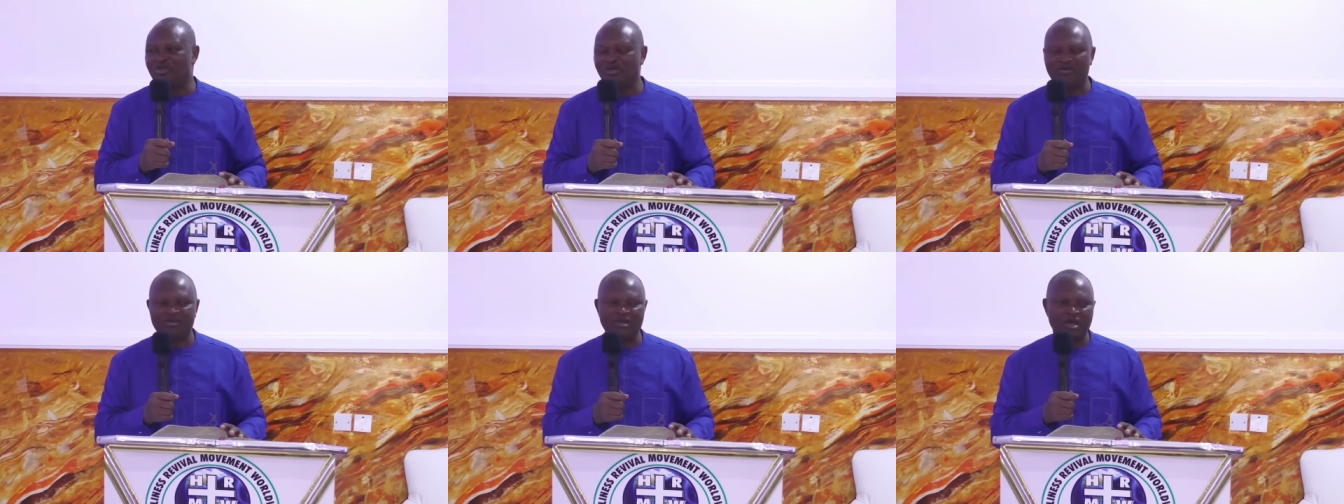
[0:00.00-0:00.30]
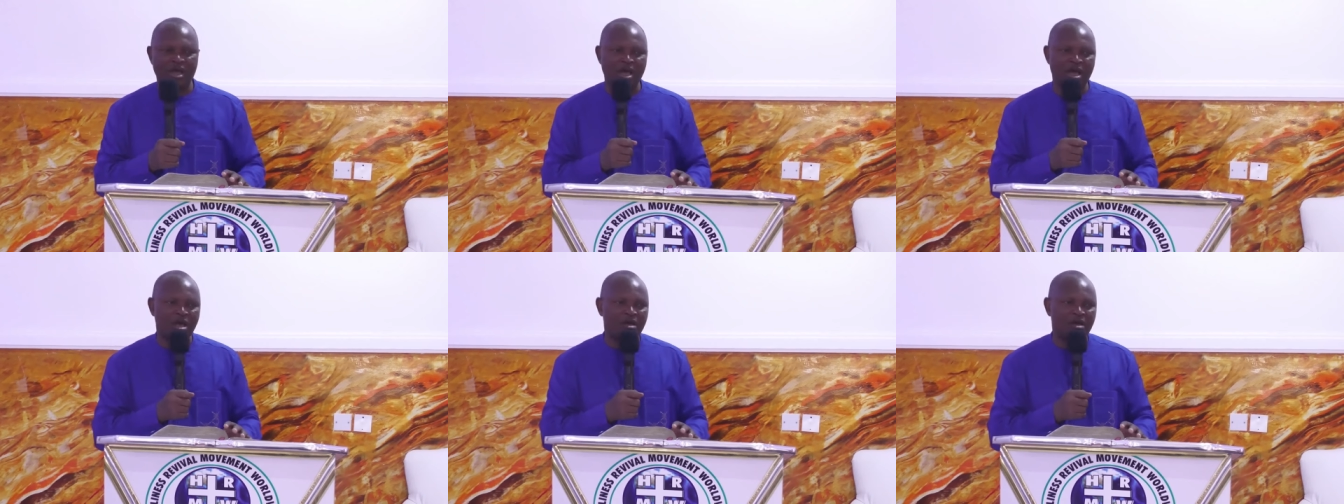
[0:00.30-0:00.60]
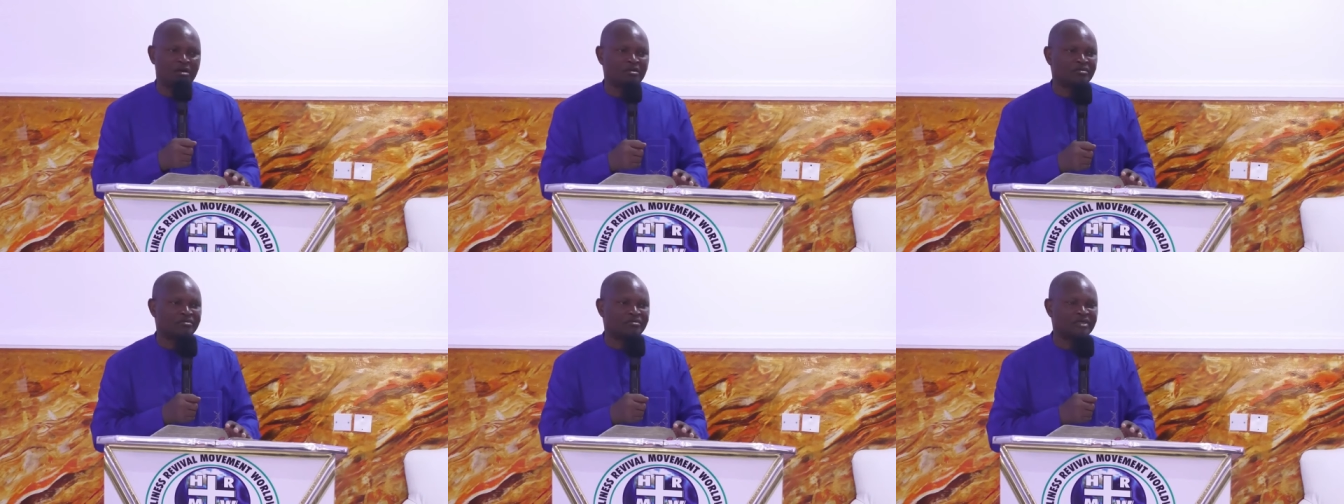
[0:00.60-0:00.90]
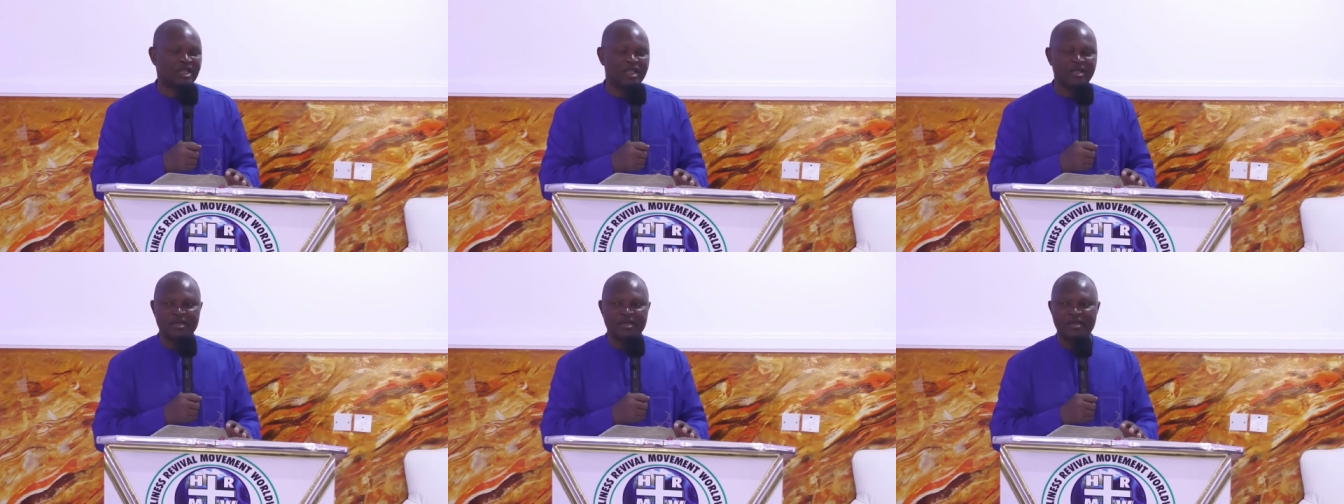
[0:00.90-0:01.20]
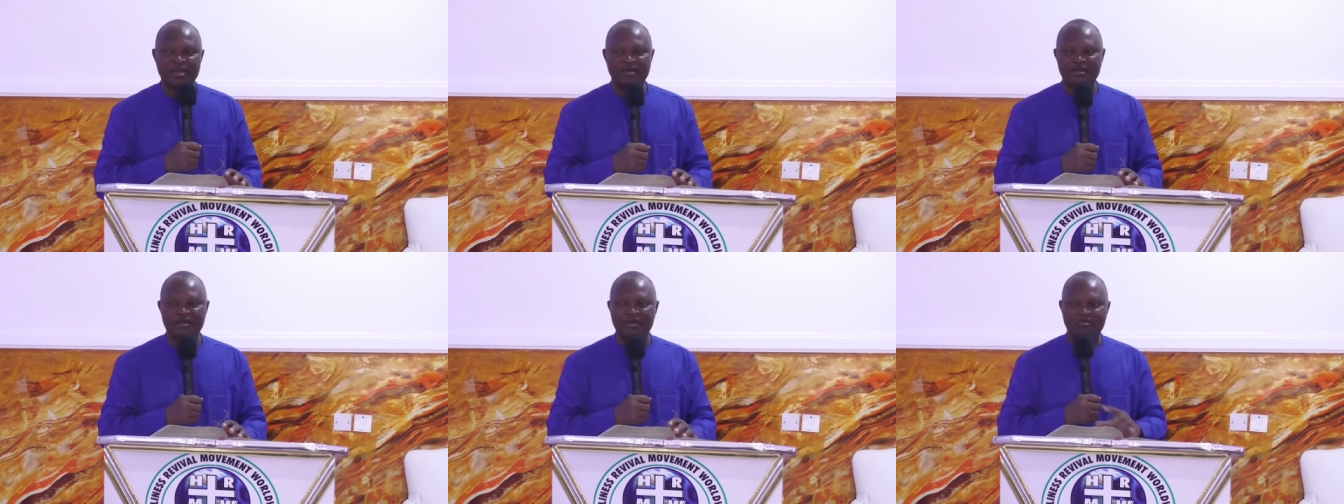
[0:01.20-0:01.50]
It's ah,
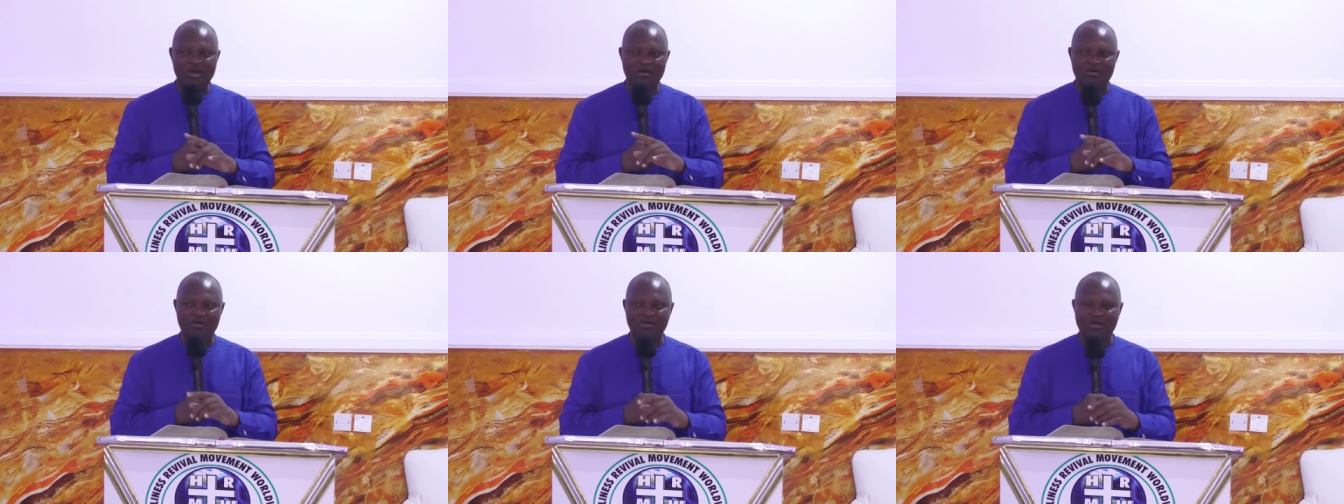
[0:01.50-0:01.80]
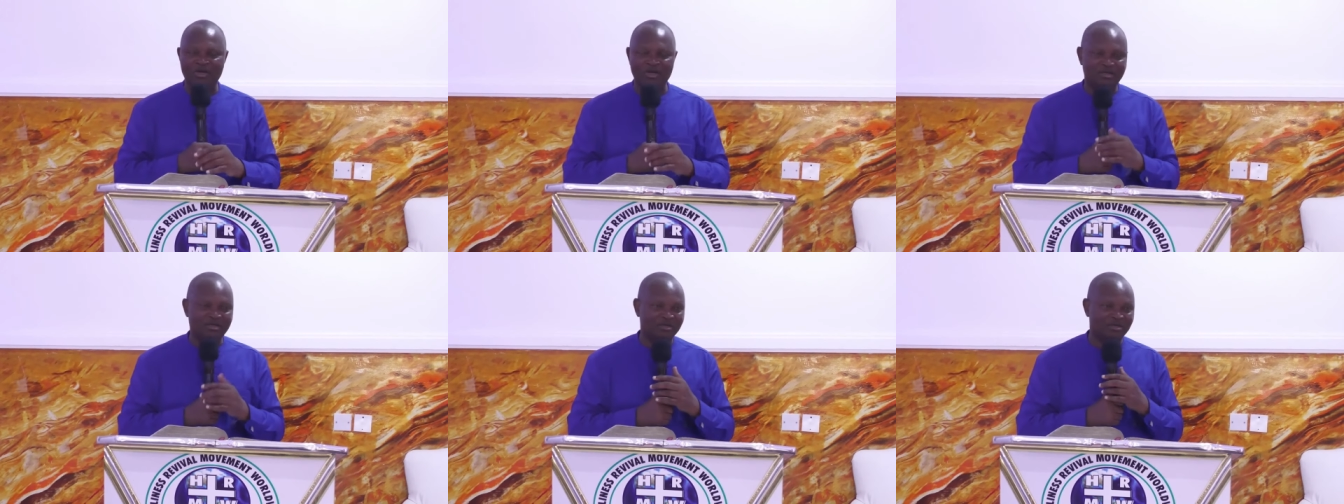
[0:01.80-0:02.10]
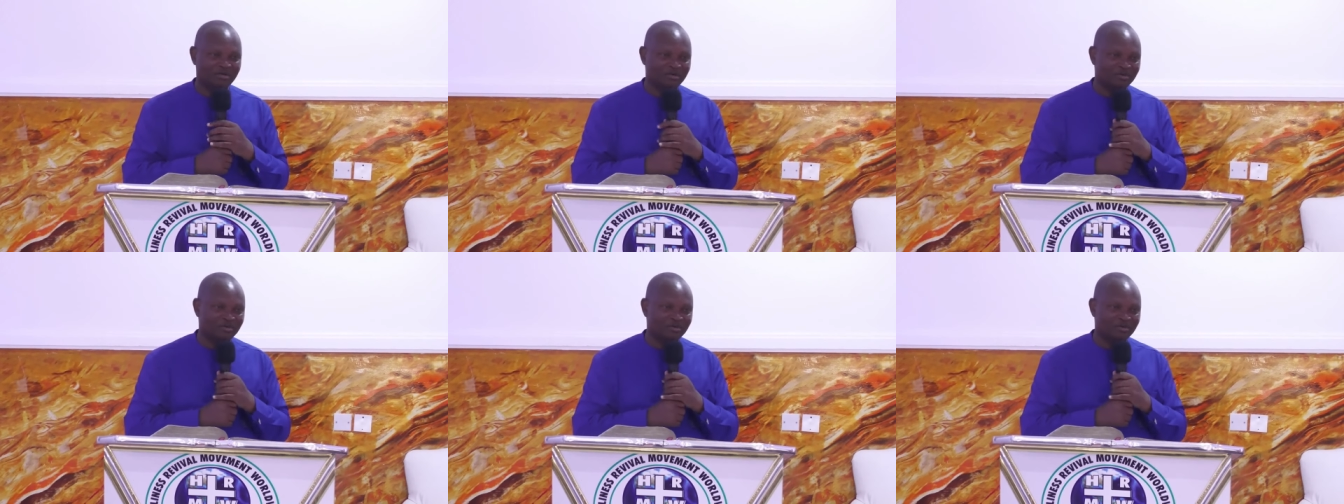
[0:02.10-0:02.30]
the way I look at it,